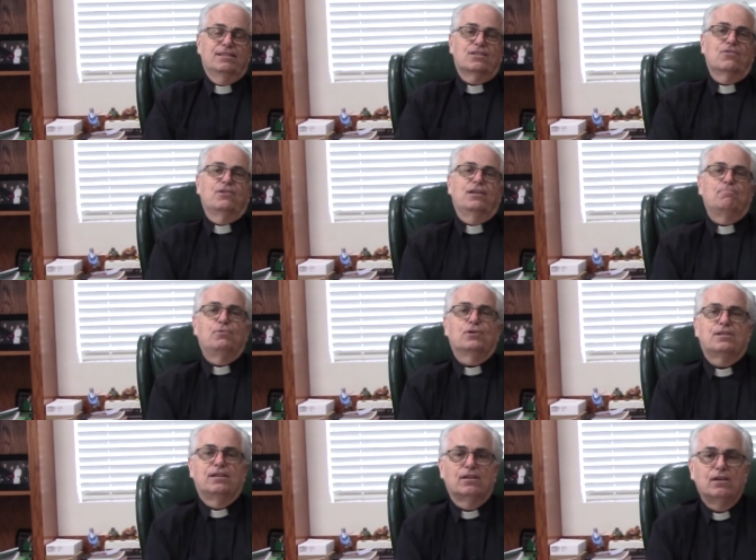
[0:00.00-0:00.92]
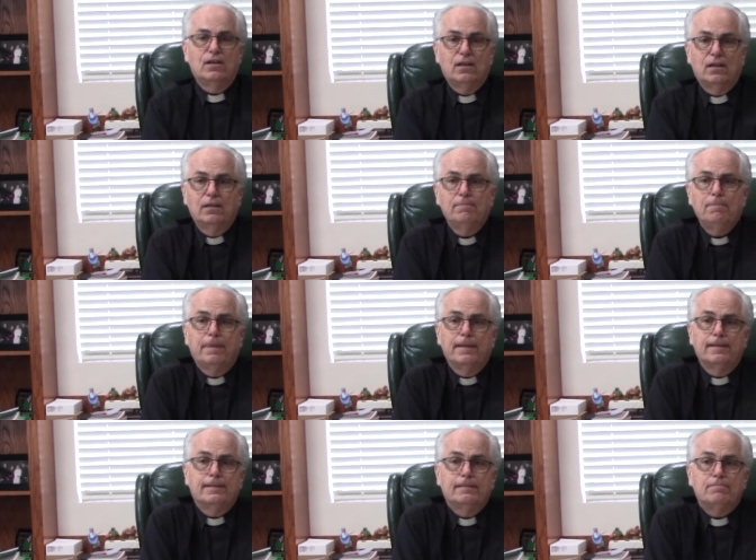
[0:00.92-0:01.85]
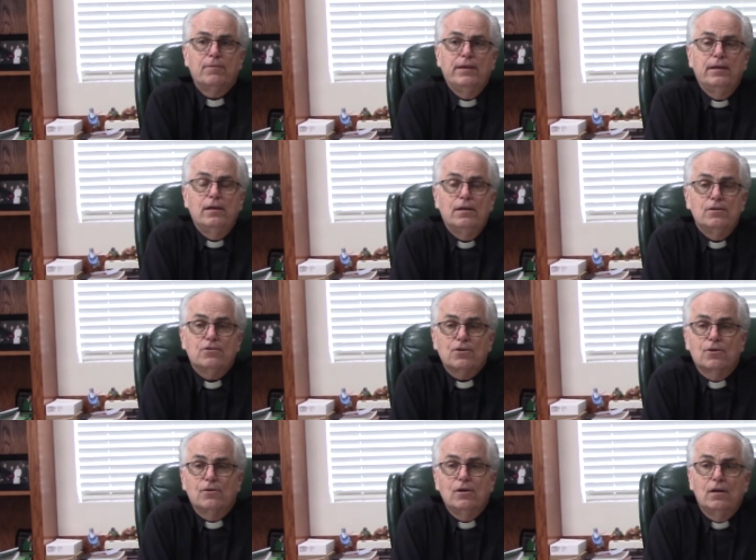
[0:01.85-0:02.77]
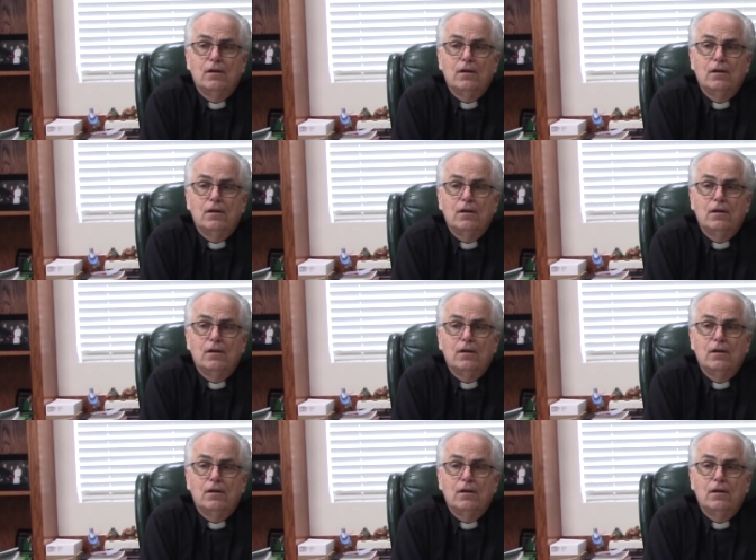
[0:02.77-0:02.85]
it's already booked in the hall. Um, so,